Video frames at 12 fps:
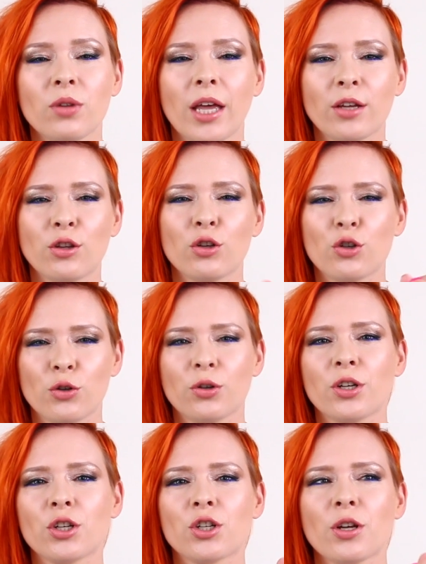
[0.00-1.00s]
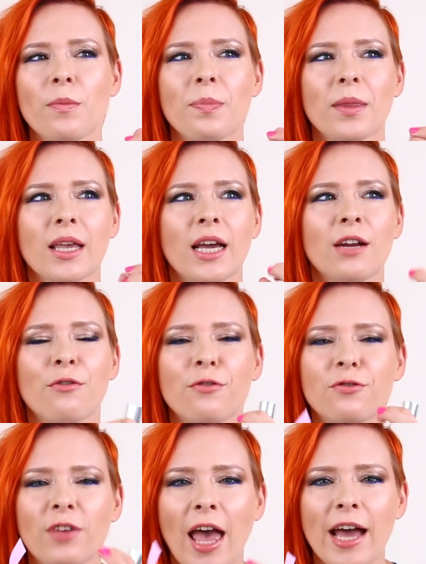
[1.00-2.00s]
like the Turkish kind of
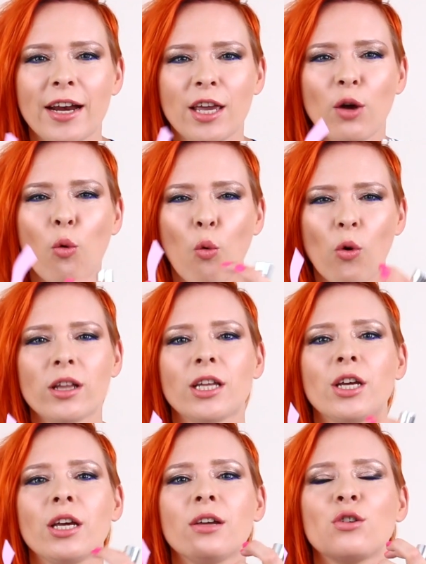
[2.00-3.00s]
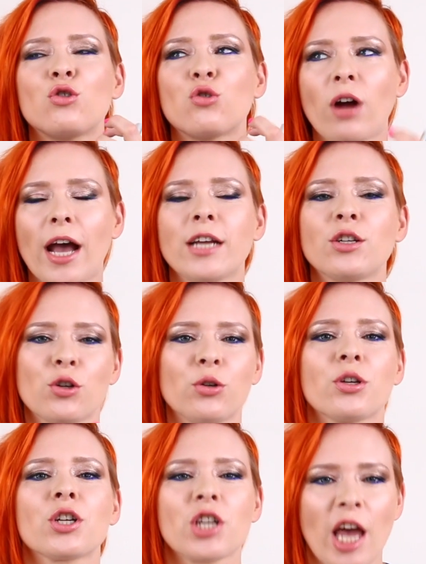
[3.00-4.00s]
fatty, oily, dried
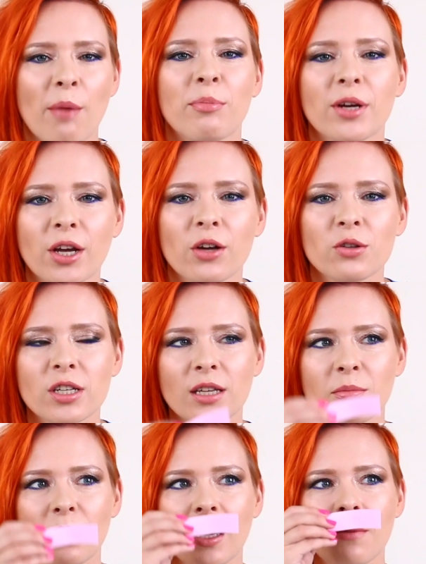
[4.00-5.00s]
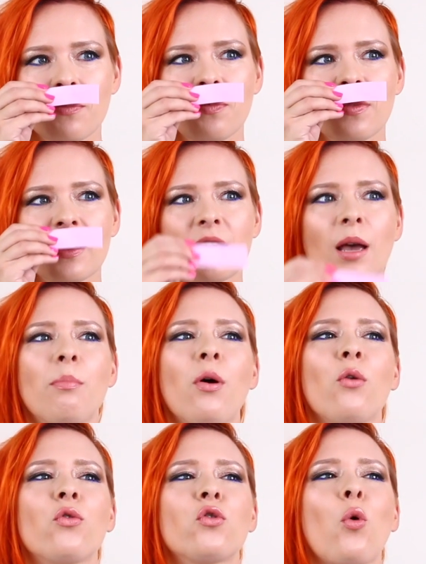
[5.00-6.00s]
Turkish apricots can be. They're
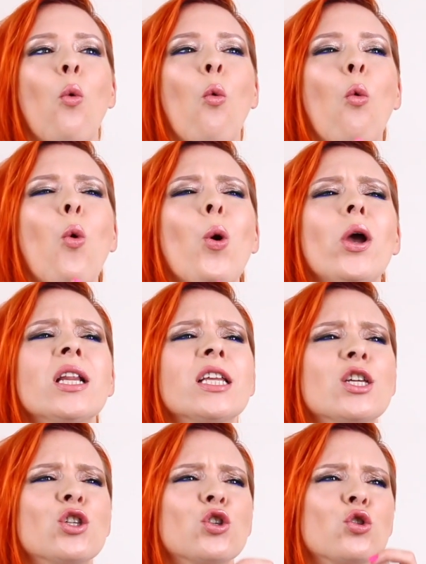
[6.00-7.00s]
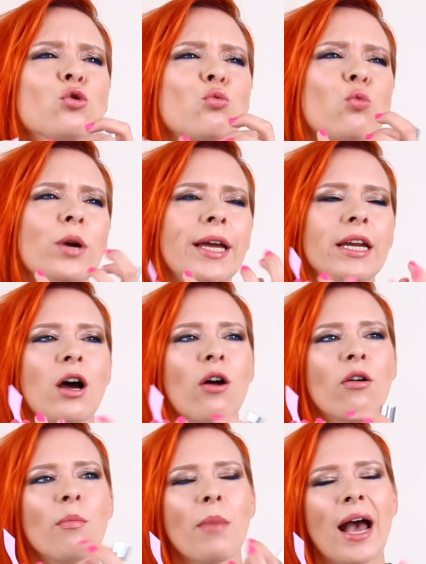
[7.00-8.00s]
both oily, sweet,
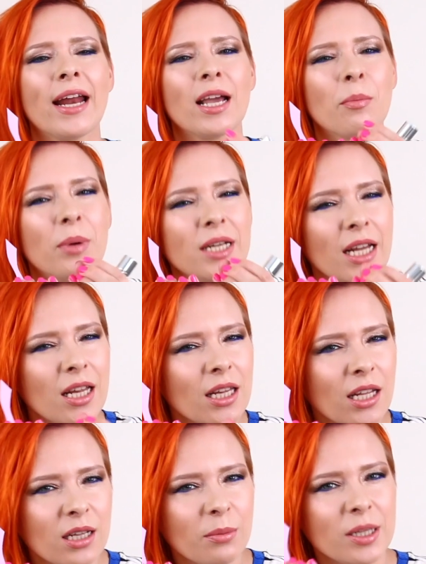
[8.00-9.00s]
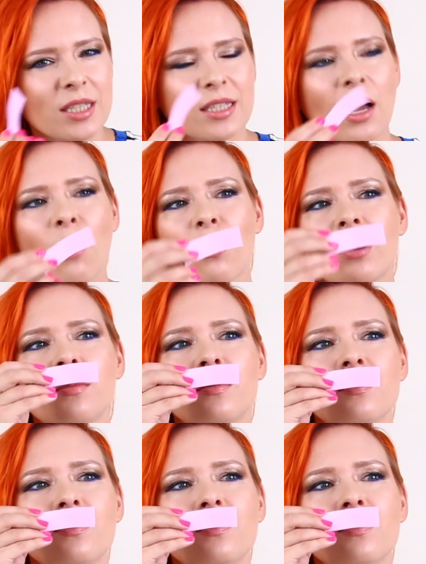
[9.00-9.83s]
aromatic, but a little bit sour.